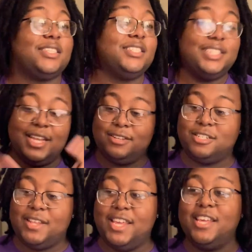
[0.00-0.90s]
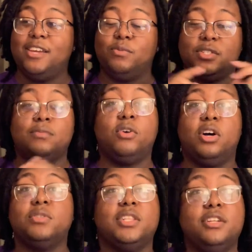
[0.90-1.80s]
Cause that egg was
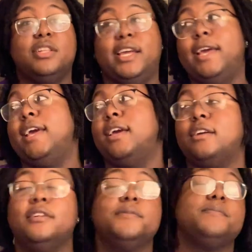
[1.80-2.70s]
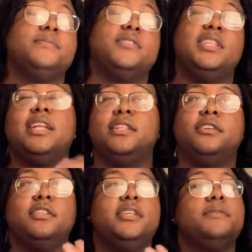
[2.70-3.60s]
small. It was literally an egg. Not
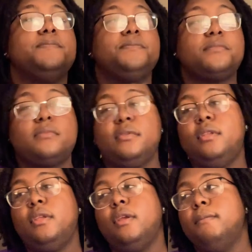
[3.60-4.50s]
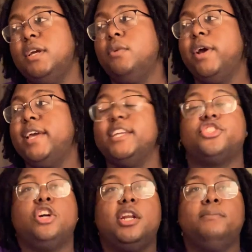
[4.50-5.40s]
literally. But anyway, it
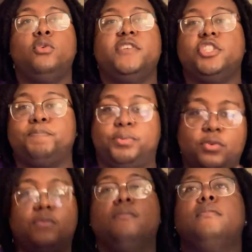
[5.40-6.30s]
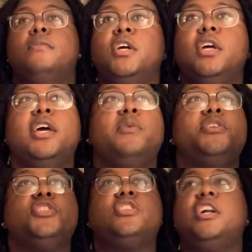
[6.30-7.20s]
started moving just boom. And we
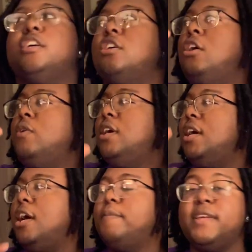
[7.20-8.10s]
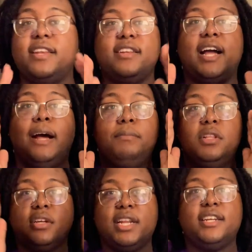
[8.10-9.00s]
just started going up and I'm
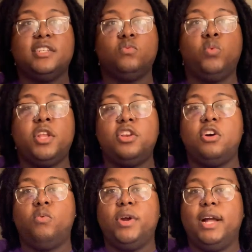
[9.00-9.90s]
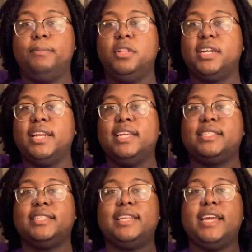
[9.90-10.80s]
looking at this window where I'm looking at
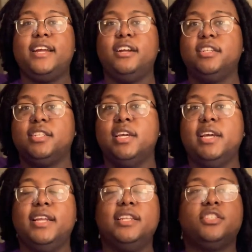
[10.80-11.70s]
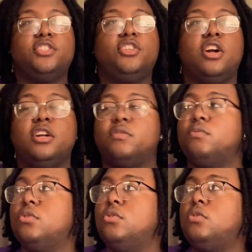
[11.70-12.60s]
stairs in this dark
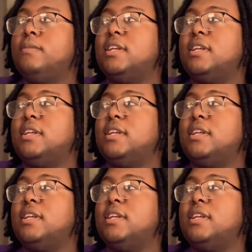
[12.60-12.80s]
room.